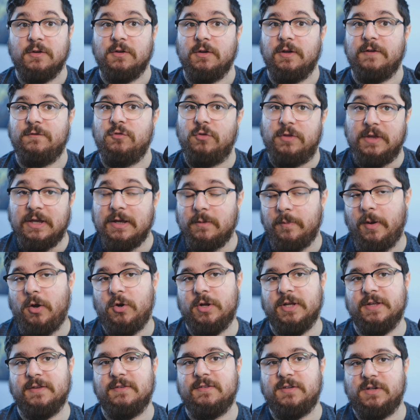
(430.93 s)
If you think
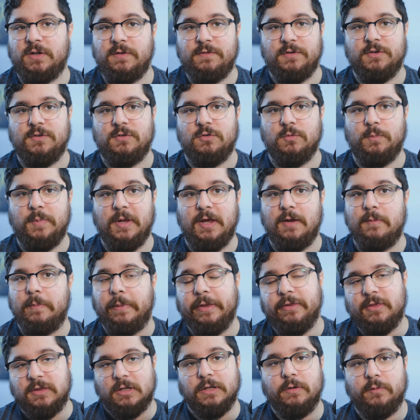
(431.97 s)
about it, servers you pay
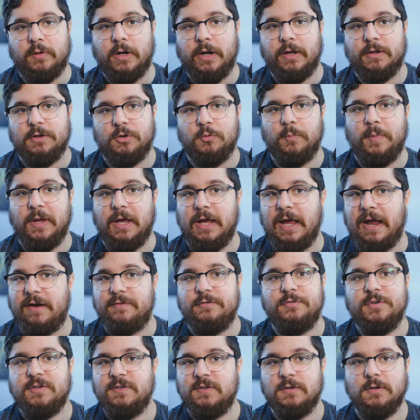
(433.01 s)
monthly, right? You pay
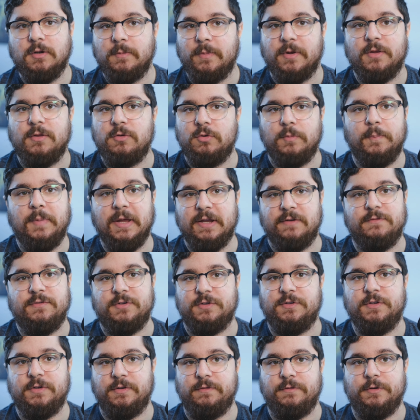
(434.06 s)
every single month, you're paying for
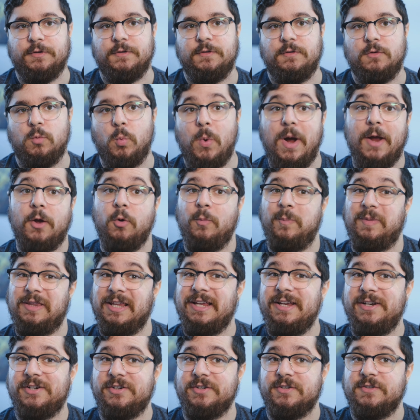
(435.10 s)
servers. While
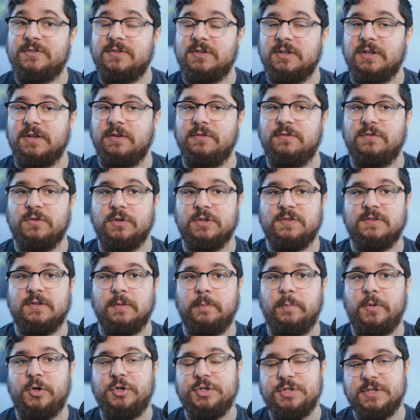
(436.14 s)
players, if it's a
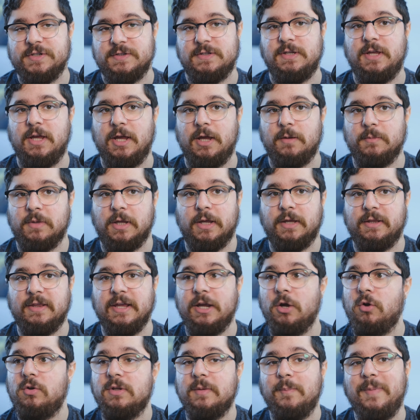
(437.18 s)
purchase game, like
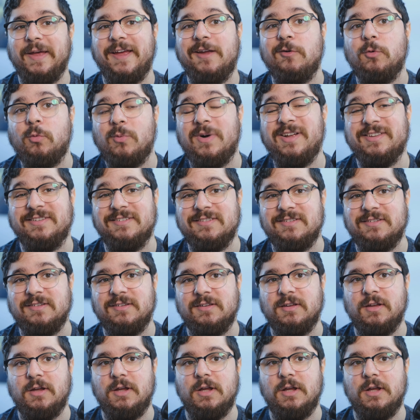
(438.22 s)
they only pay once.